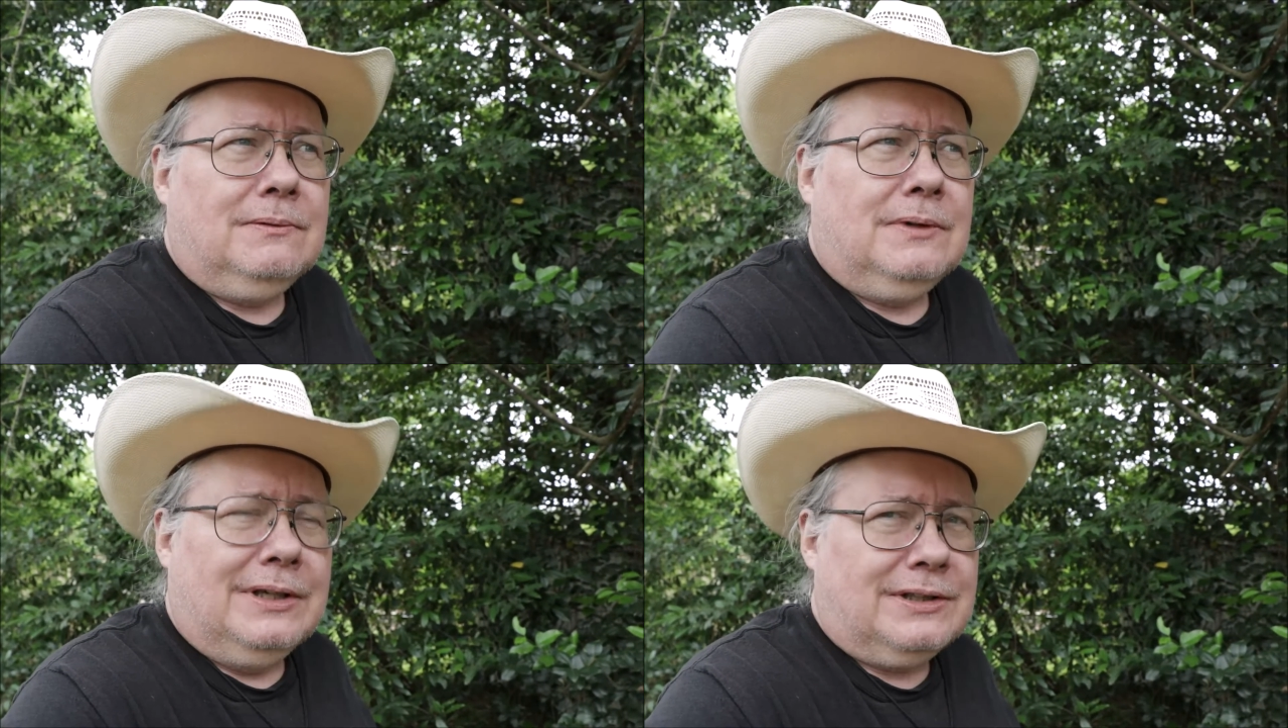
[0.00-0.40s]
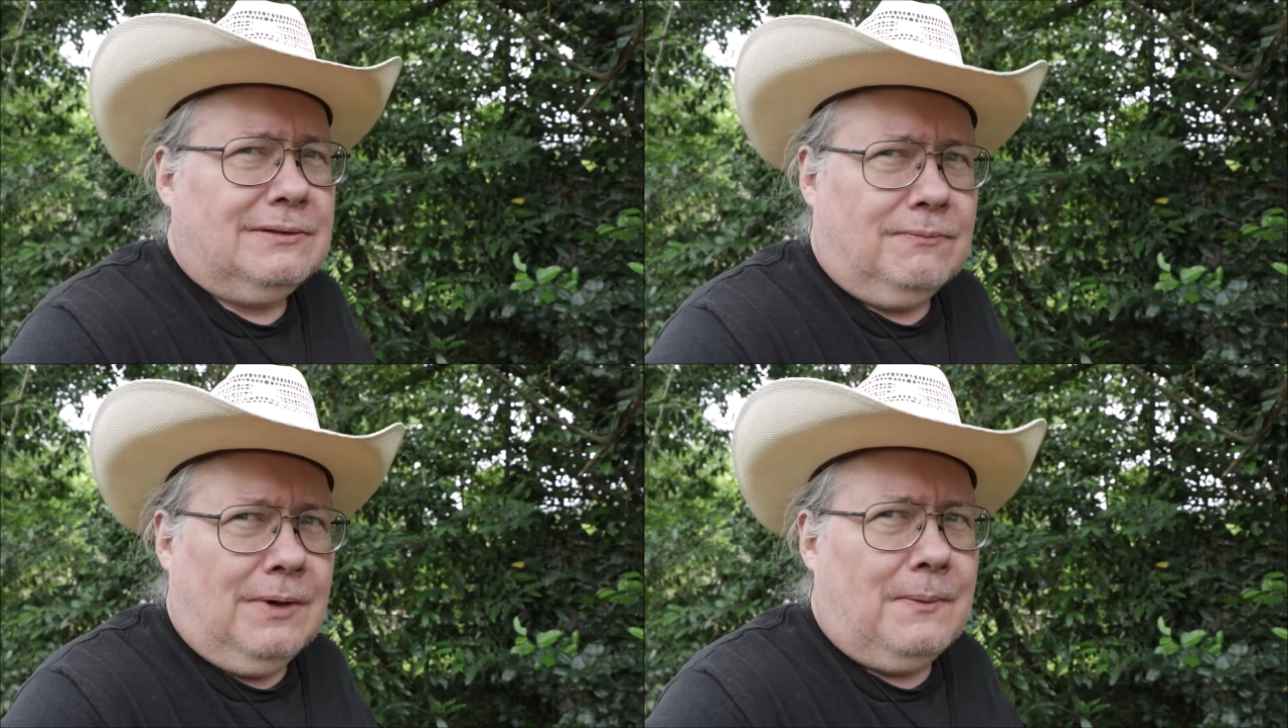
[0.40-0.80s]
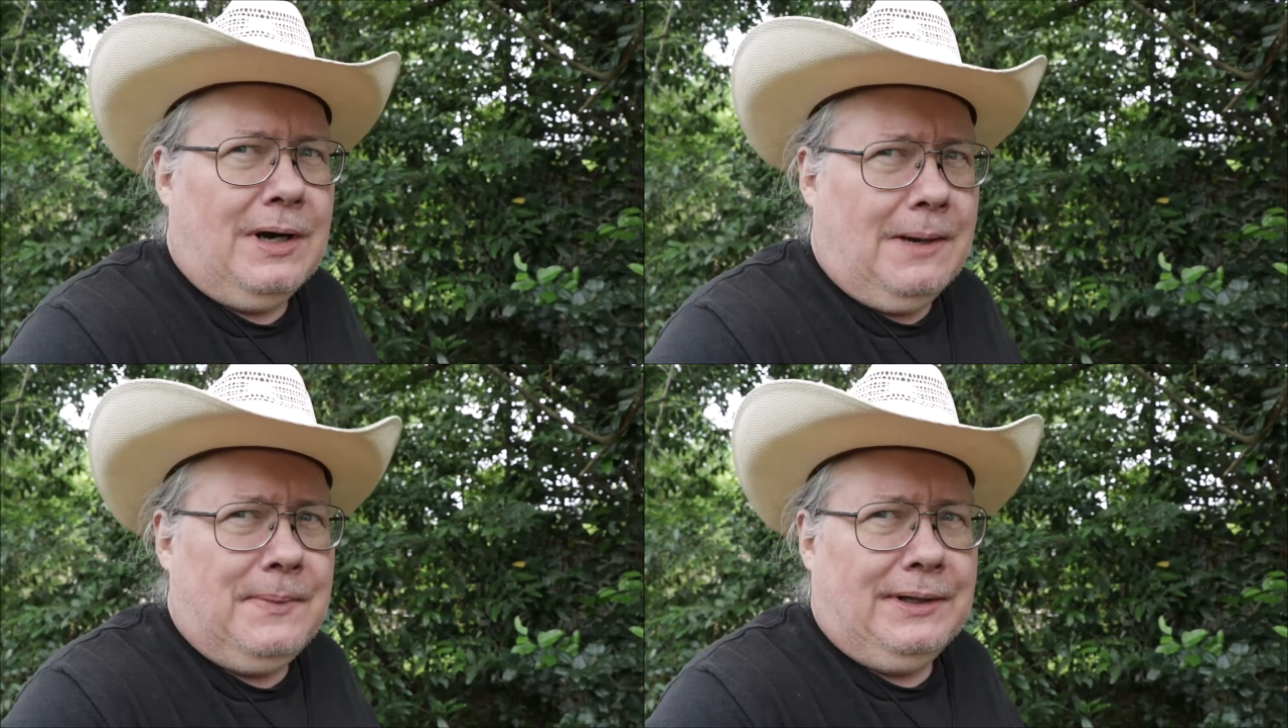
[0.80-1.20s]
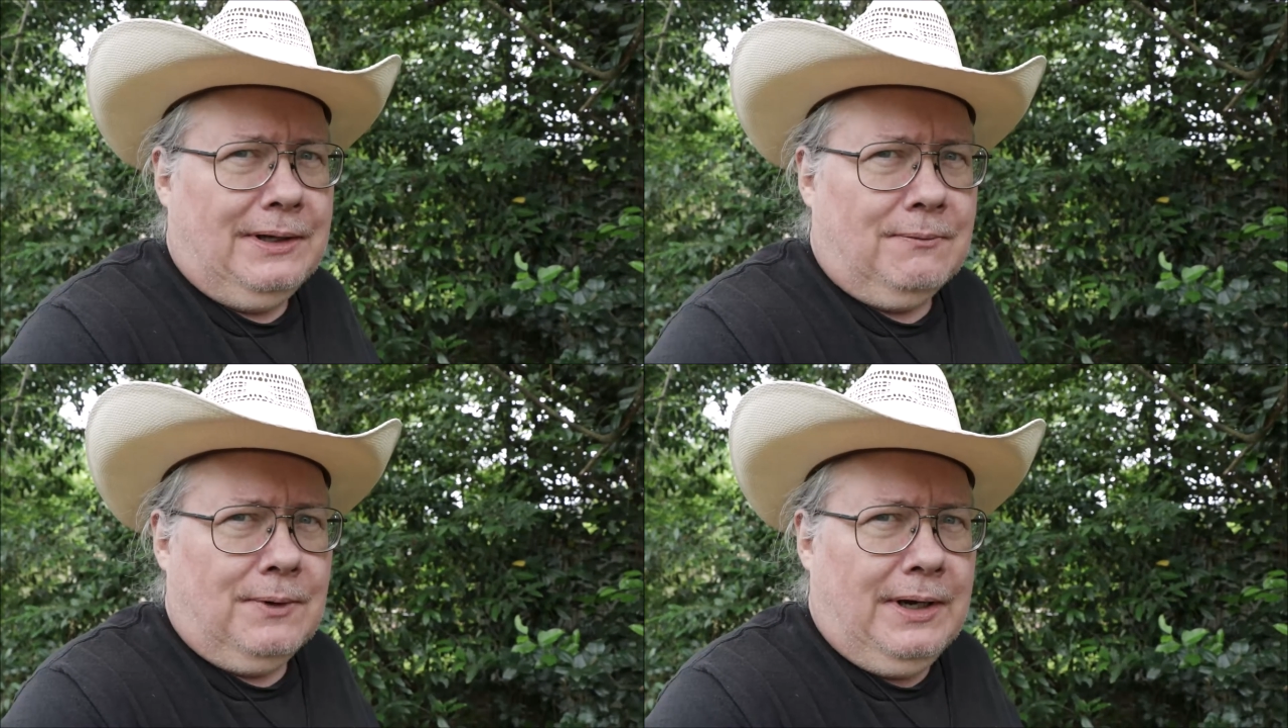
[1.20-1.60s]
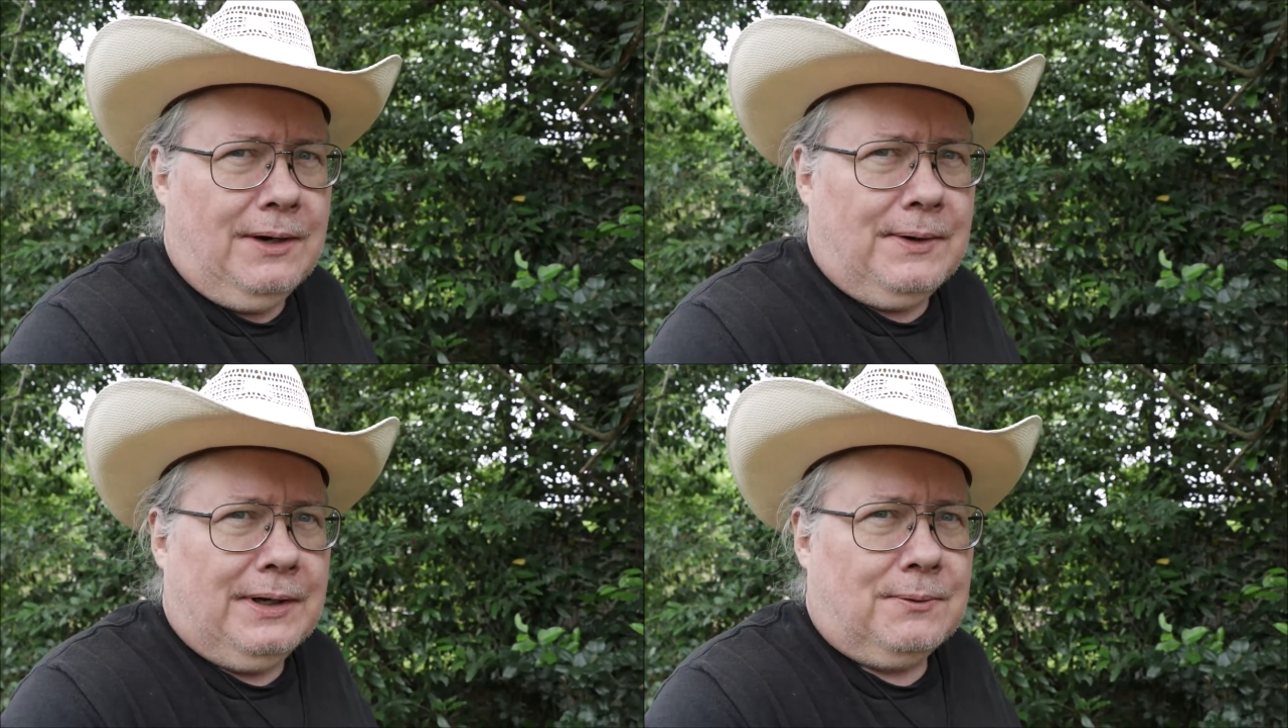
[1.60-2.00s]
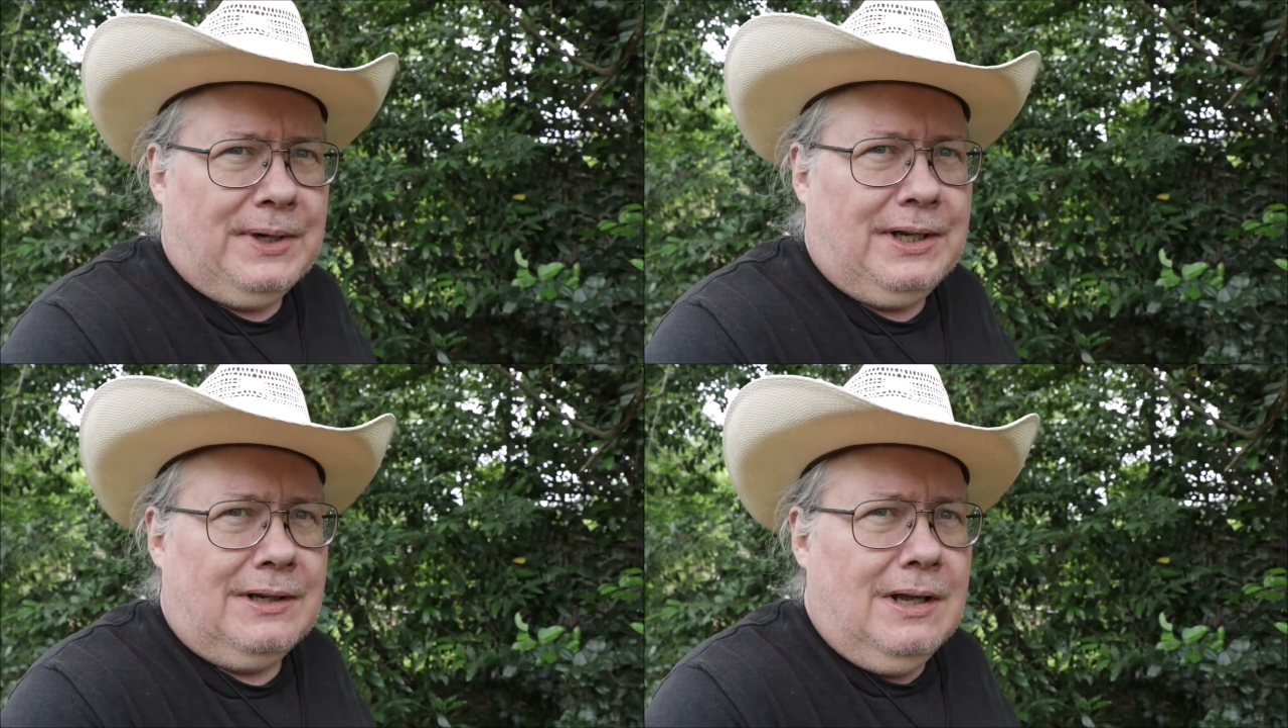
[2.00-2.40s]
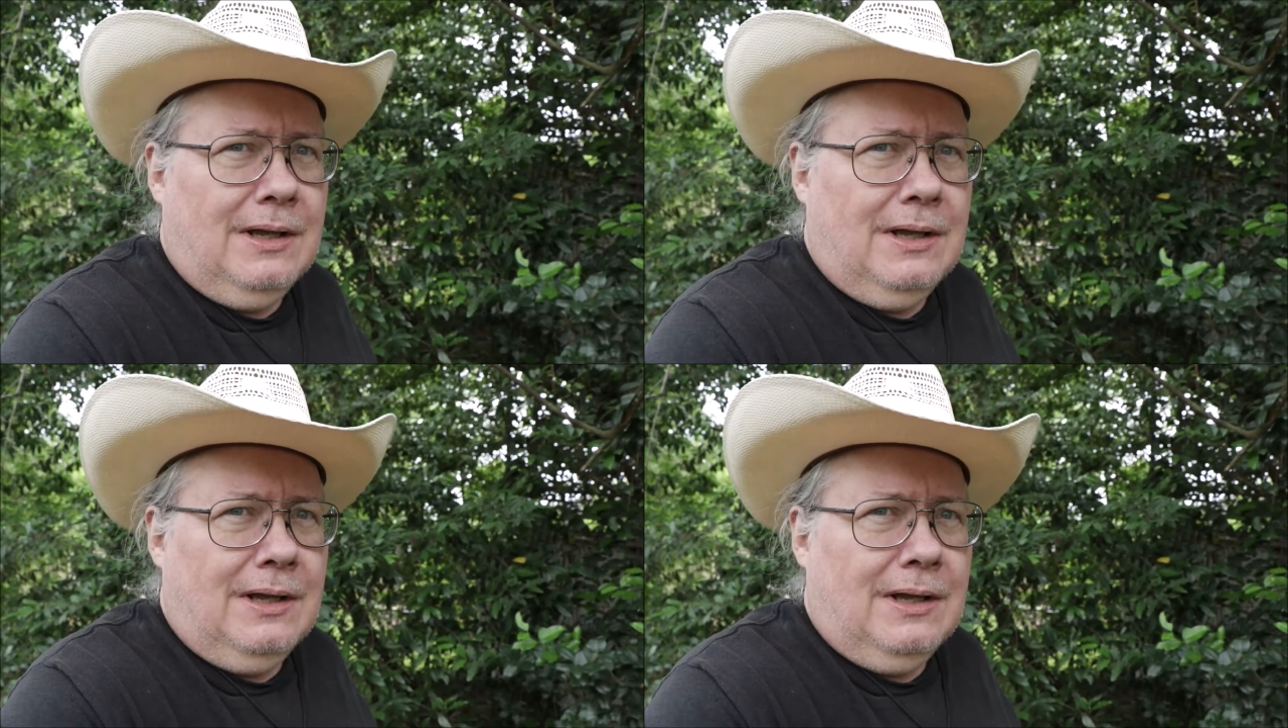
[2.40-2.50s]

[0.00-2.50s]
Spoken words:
it's from what I've been hearing and reading,